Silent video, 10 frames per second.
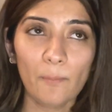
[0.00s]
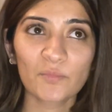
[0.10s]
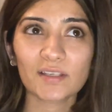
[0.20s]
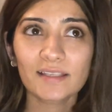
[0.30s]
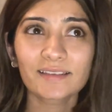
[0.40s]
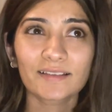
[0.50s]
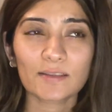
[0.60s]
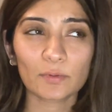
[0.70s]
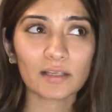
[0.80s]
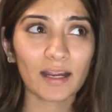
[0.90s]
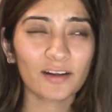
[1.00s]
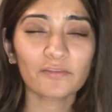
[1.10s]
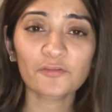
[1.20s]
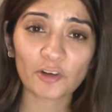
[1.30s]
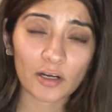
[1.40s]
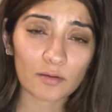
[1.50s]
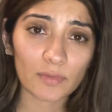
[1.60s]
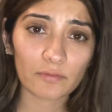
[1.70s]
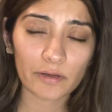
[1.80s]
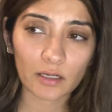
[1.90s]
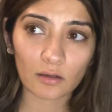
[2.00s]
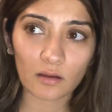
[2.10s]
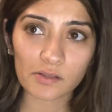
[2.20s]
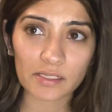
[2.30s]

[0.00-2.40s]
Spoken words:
So I think that's what kind of triggered my weight loss.